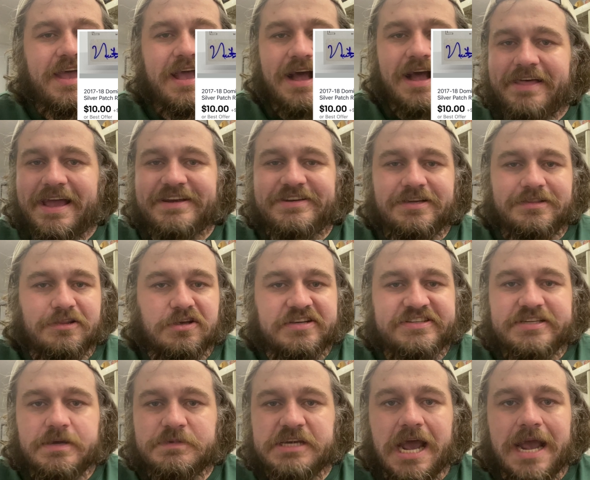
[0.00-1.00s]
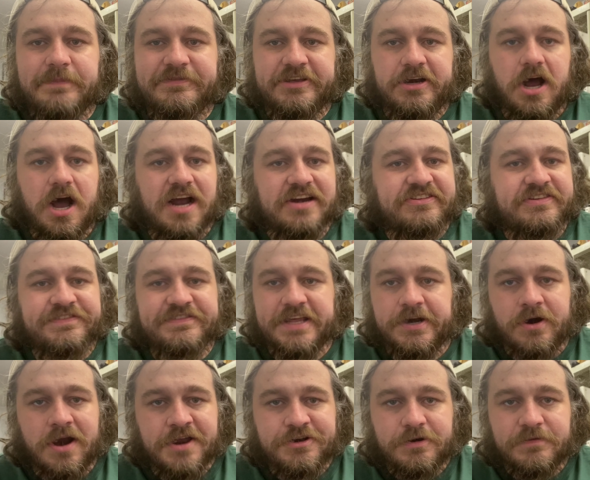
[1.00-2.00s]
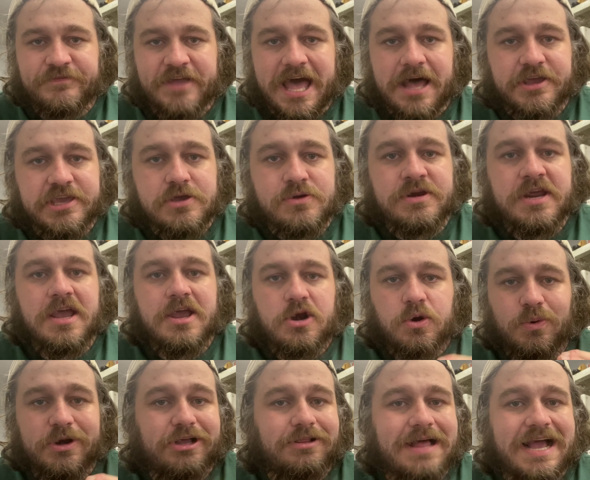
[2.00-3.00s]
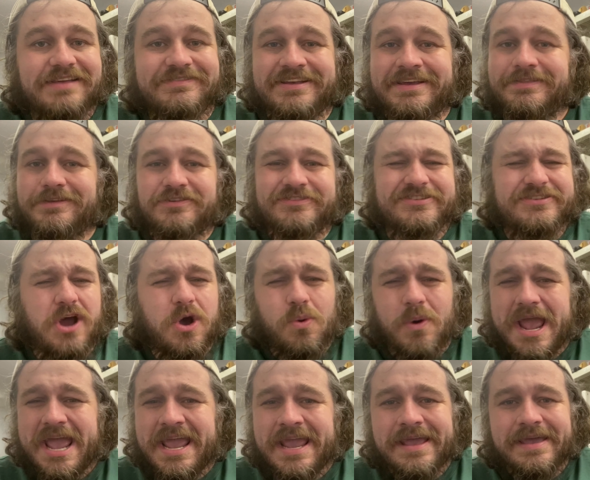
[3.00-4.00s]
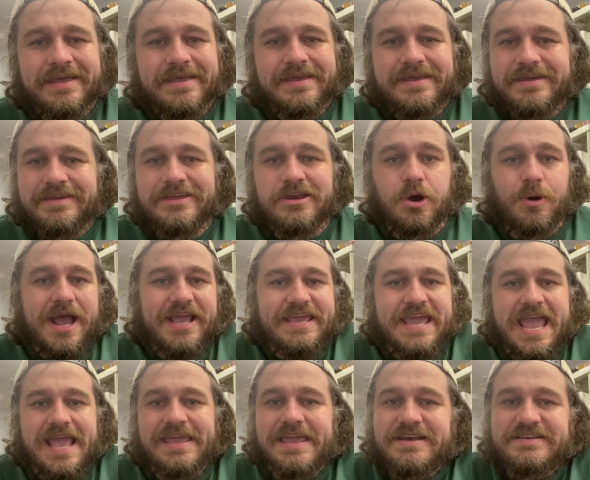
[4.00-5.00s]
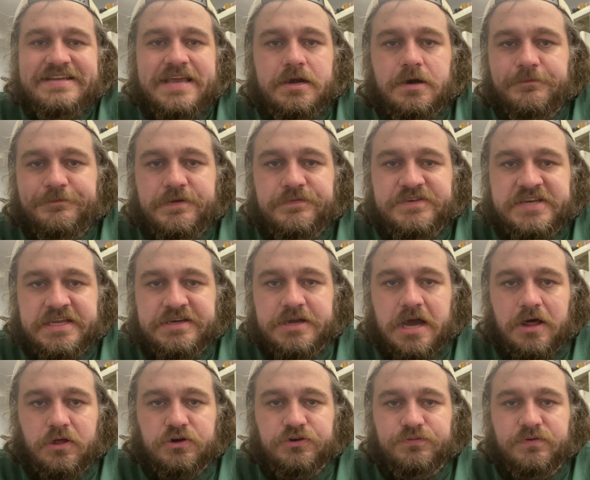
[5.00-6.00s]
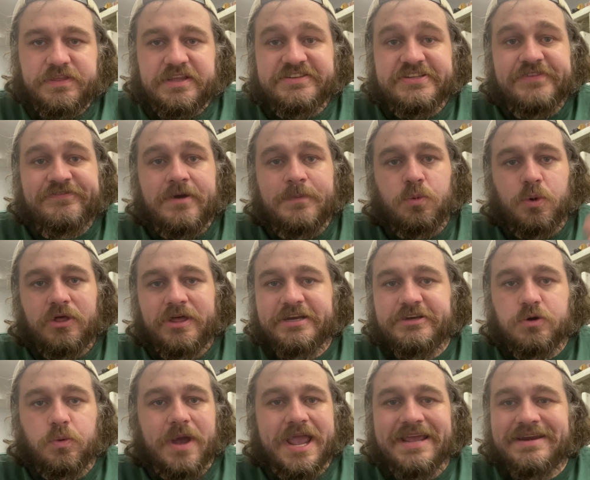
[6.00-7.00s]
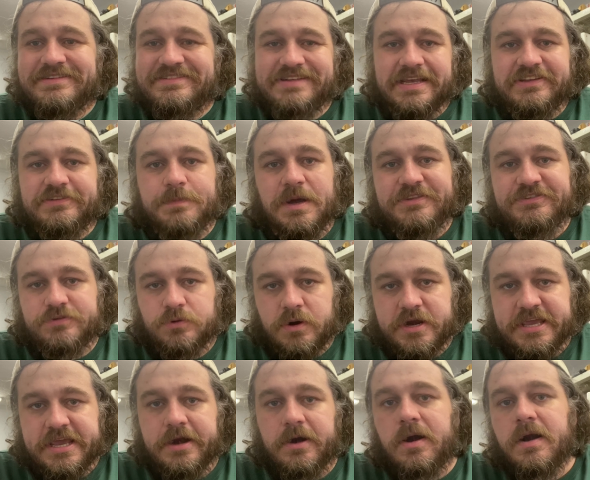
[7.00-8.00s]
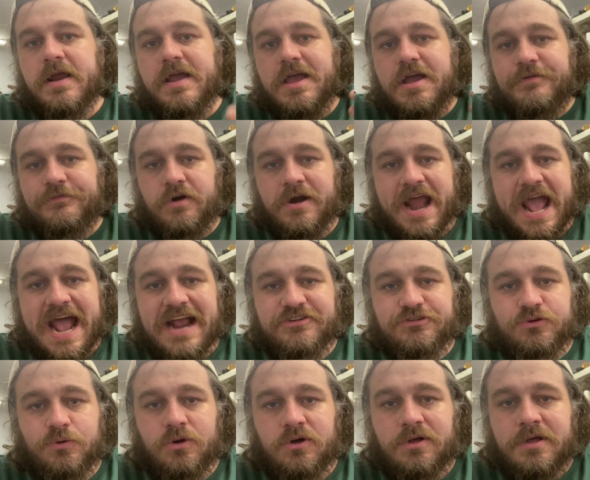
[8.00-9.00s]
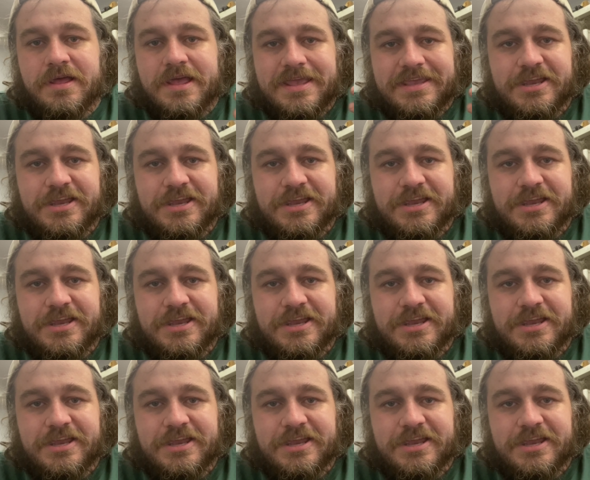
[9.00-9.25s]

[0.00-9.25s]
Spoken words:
I to look sometimes at auctions that are undervalued, realizing there's no way, I can't get $10 or $15 for this if I'm willing to wait 6 months or a year for an actual,